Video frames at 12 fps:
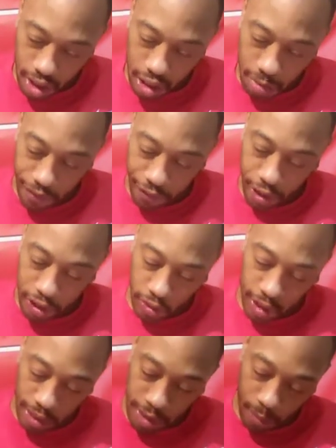You'll be
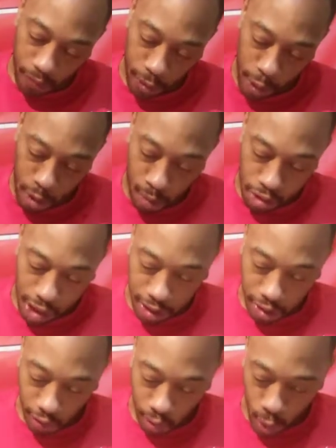frustrated and subverted and
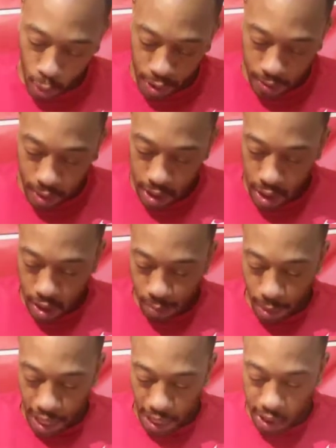brought to ruin
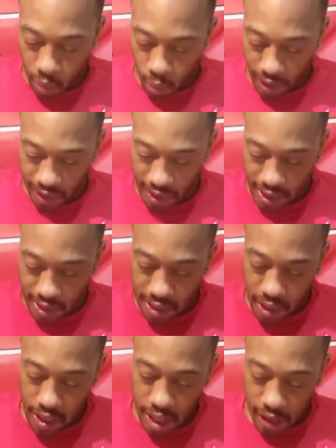by your
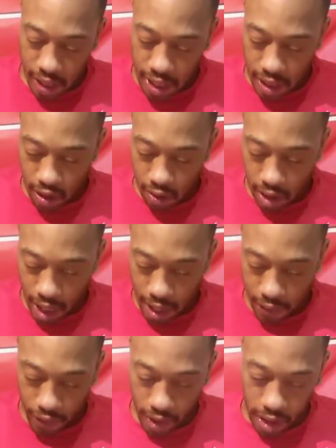wickedness in your
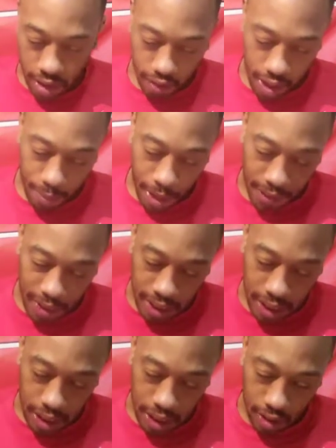life. All right. By the
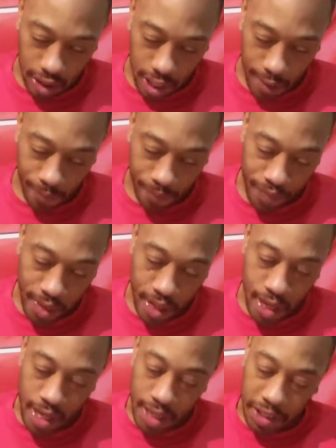sin in your life.
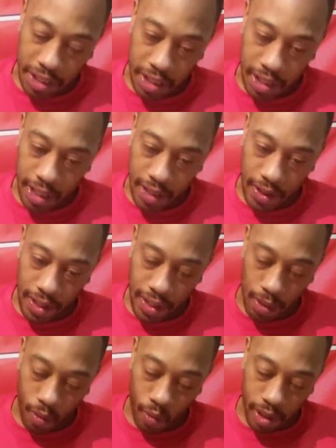So
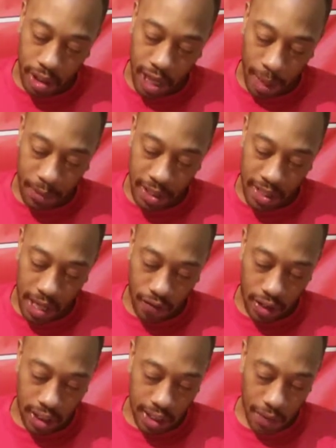in chapter
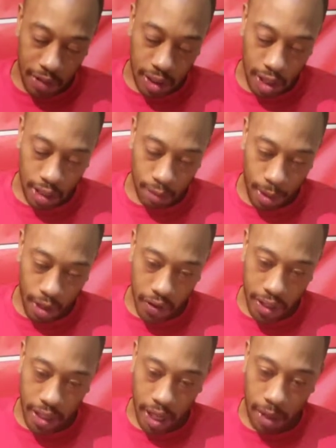7, just like we talked
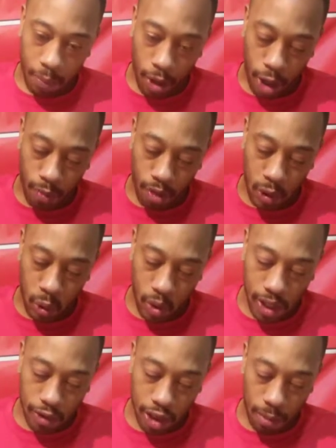about in Proverbs
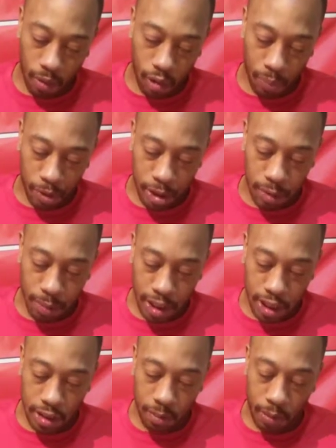12, talking about one person
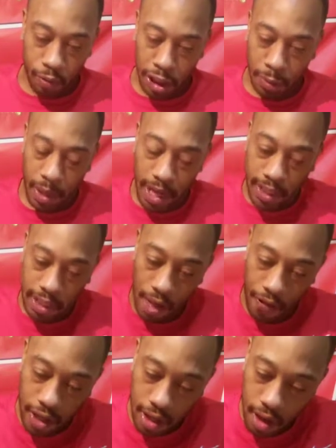pretends to be rich but has
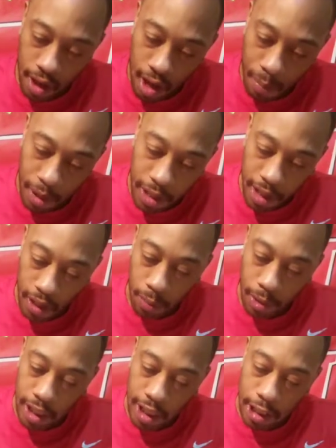nothing, but another
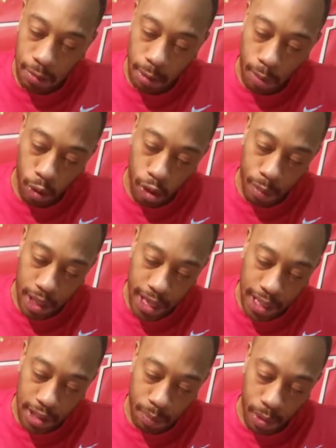pretends to be poor but it
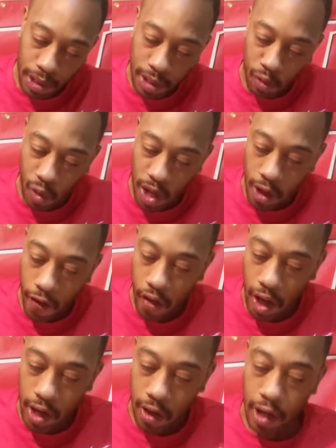has abundant wealth.
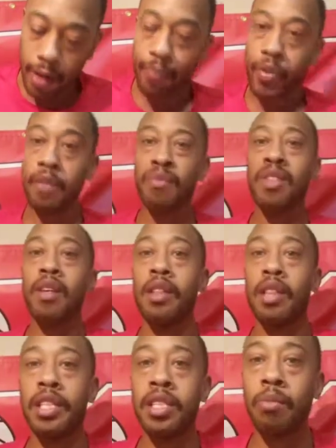All right.
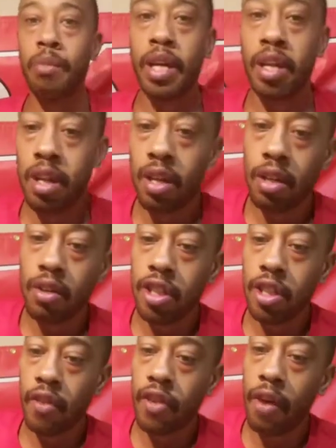Listen, man.
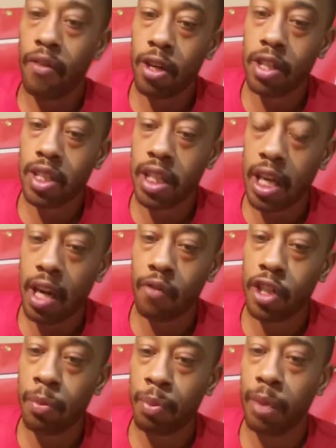Have you ever heard the saying that
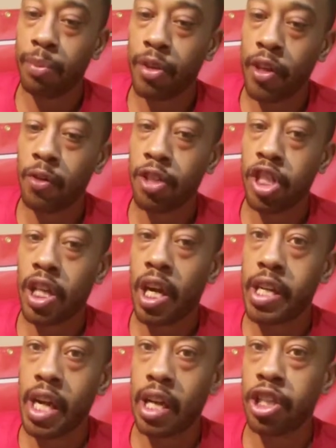rich people
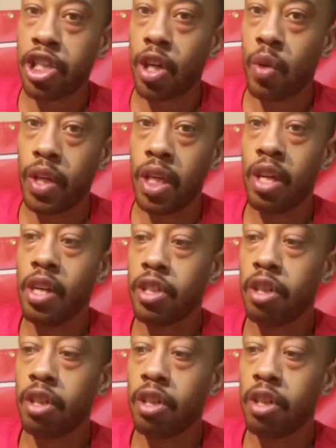are not showy?